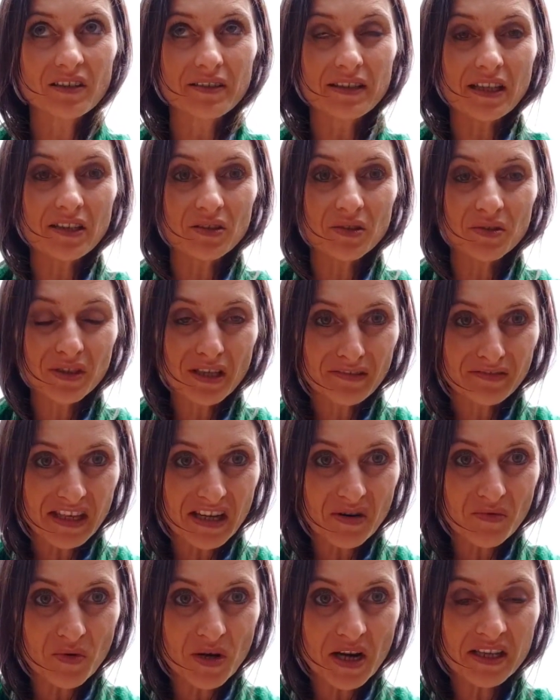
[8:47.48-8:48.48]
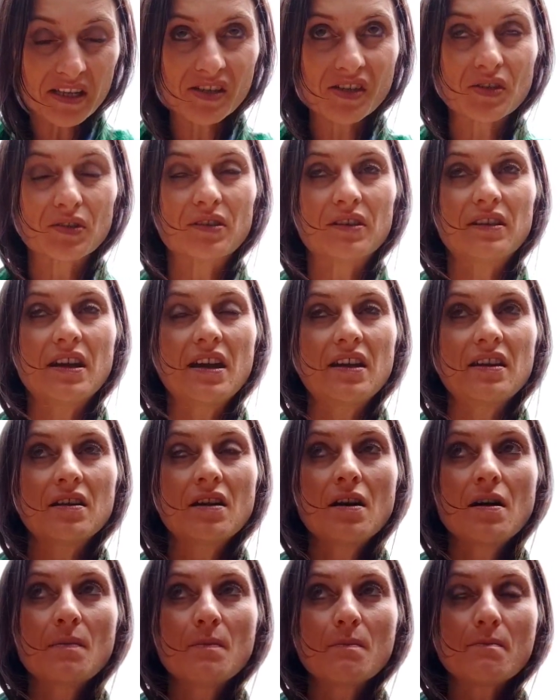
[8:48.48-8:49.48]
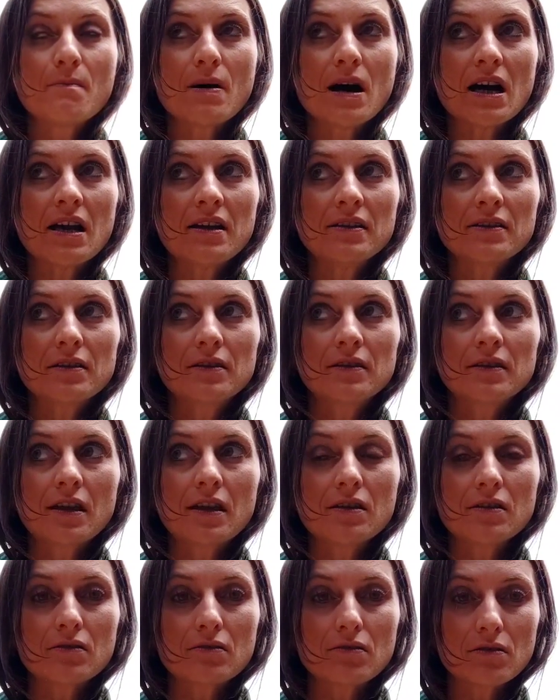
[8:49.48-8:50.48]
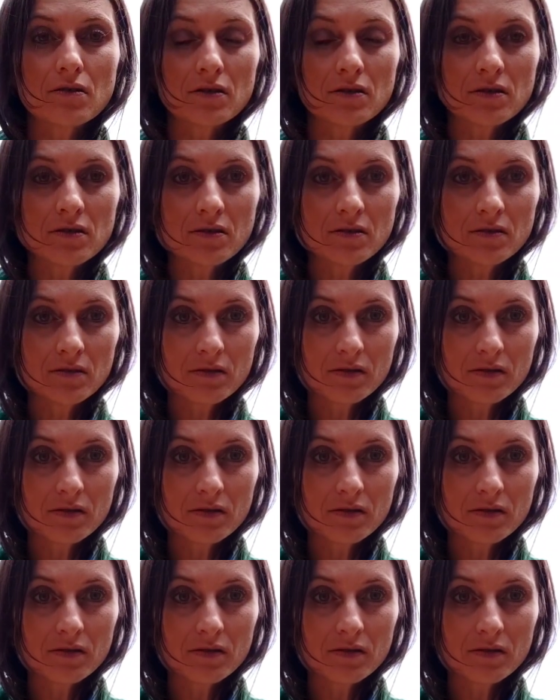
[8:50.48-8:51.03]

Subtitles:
They don't have the awareness, so they might take on